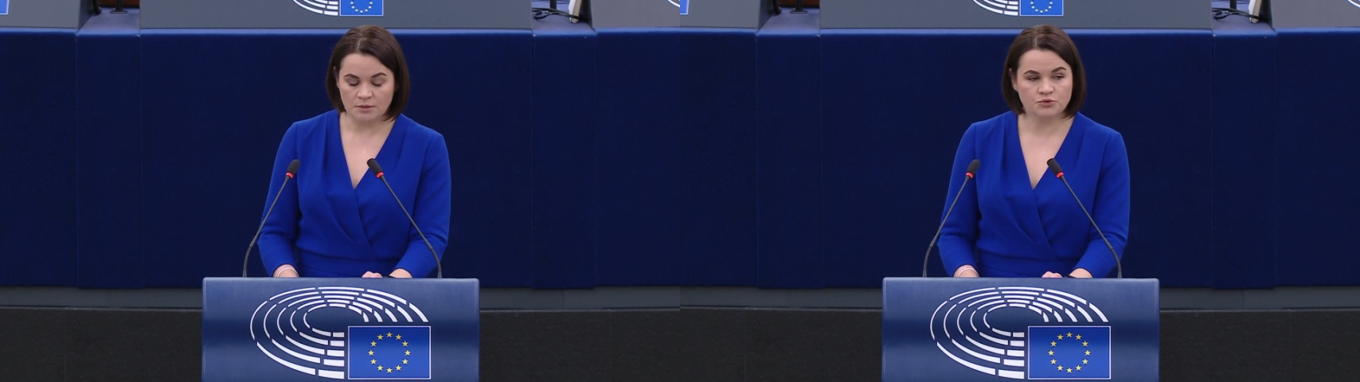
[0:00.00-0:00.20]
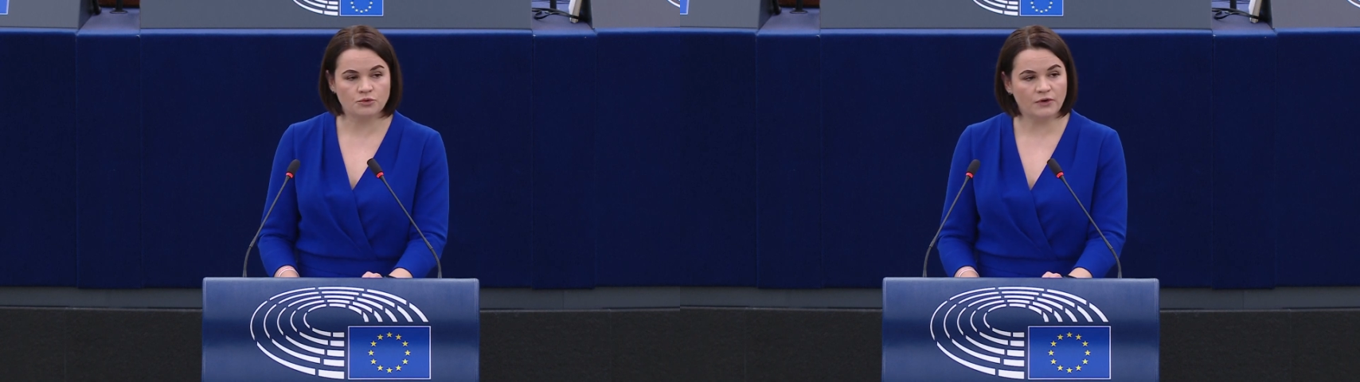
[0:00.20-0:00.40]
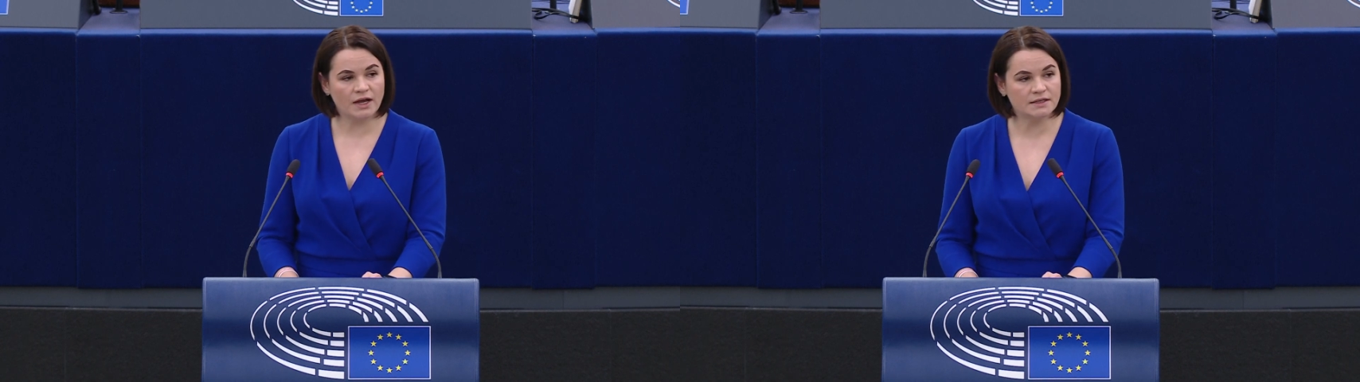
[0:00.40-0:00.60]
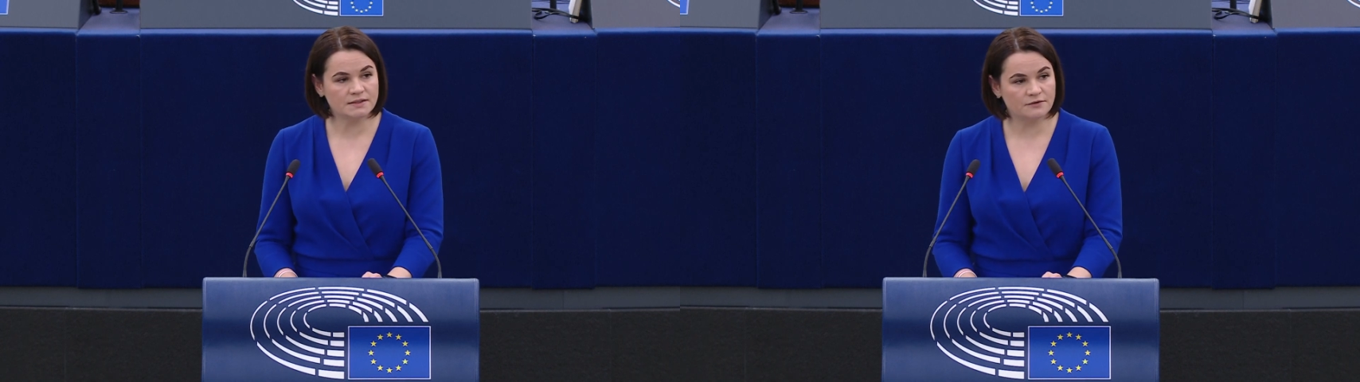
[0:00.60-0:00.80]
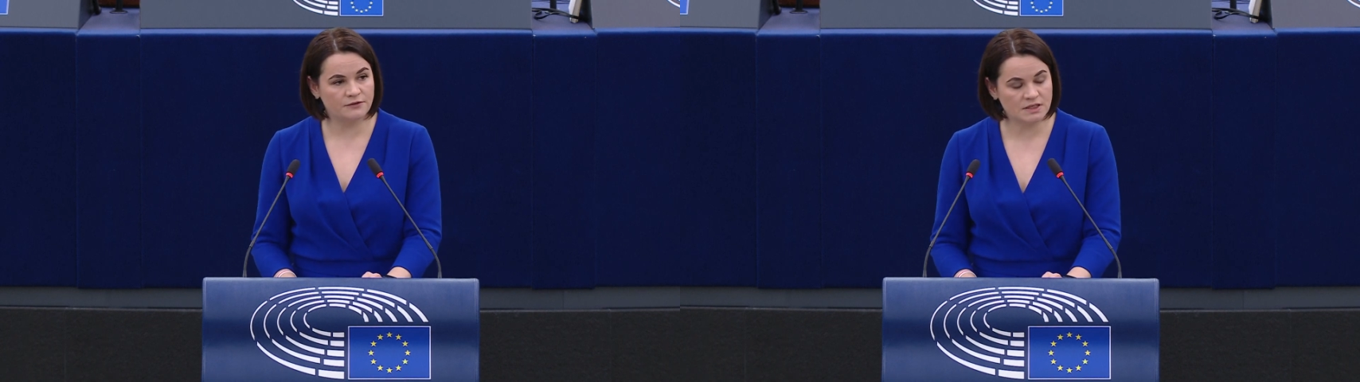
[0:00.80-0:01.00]
Provide
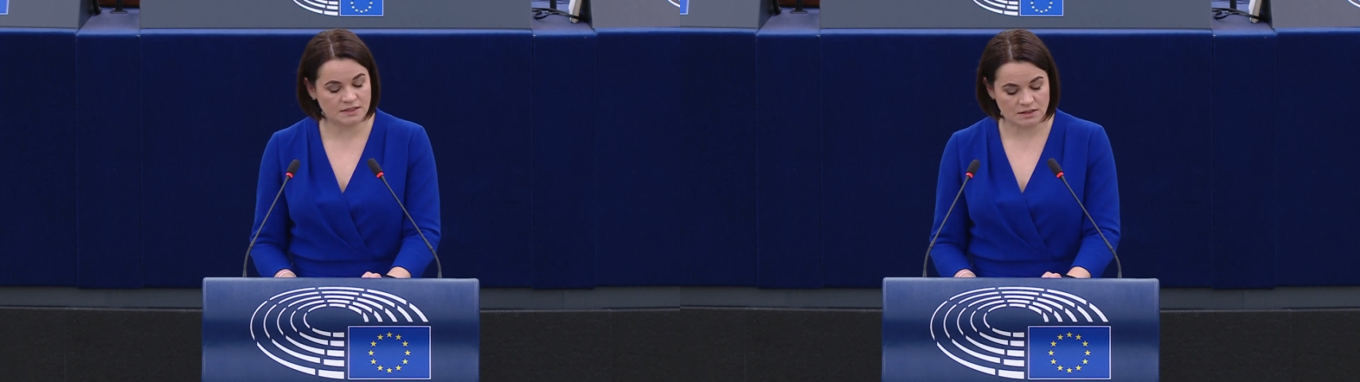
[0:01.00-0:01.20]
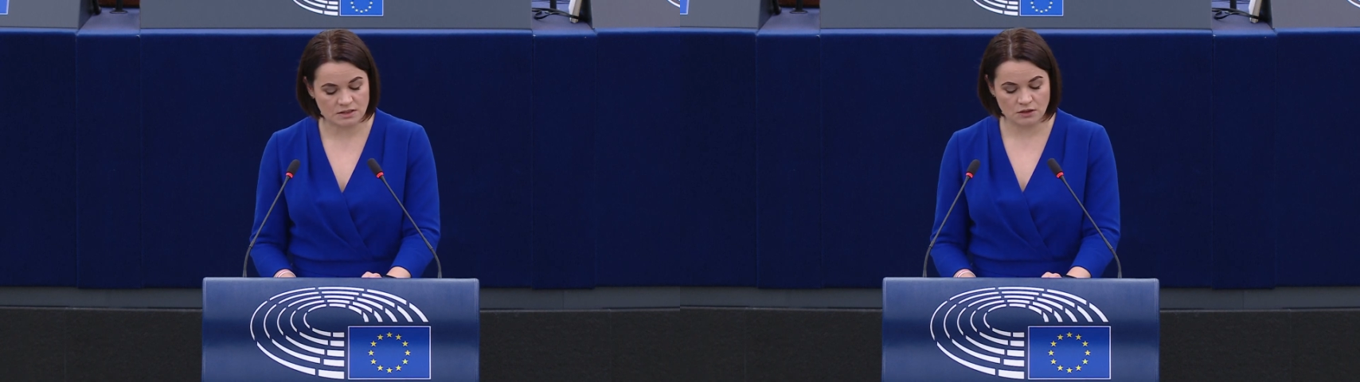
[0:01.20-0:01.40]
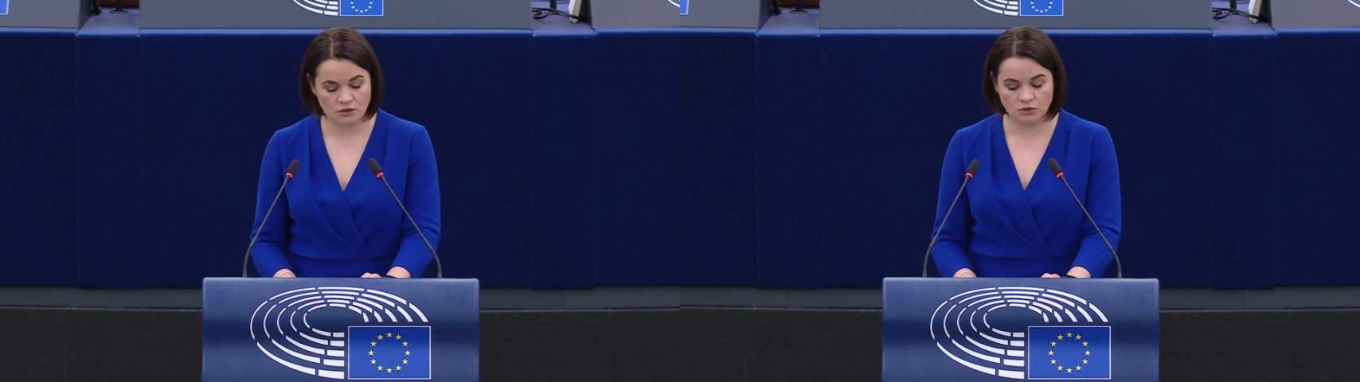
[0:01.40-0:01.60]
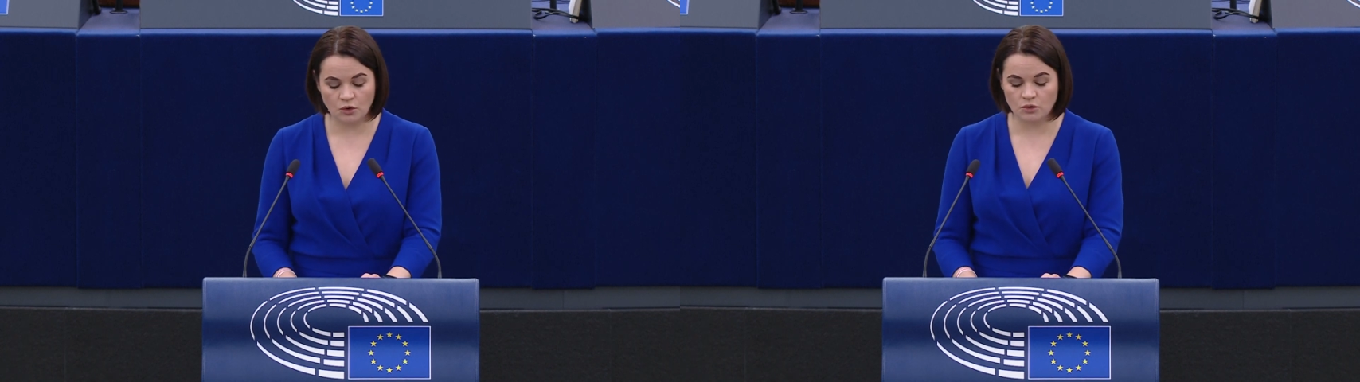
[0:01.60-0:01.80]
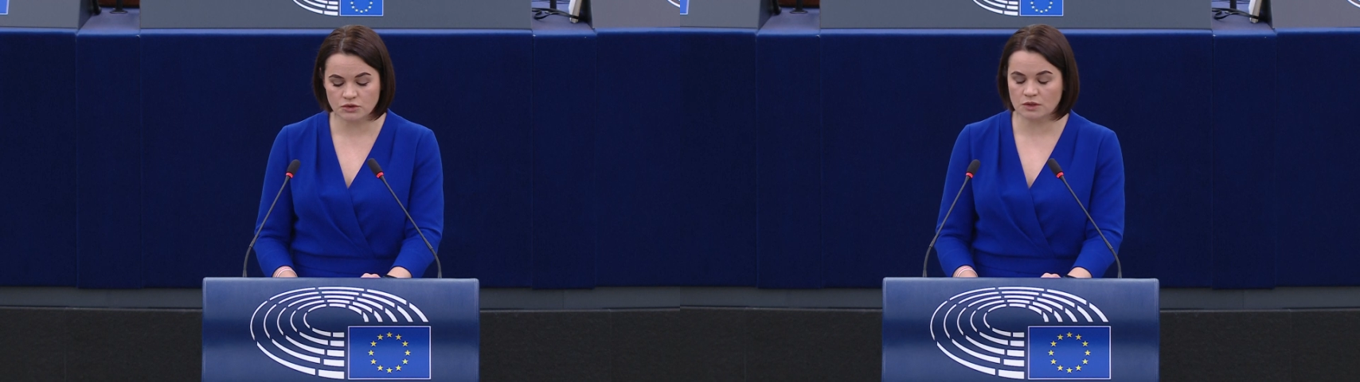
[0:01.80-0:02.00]
visas, close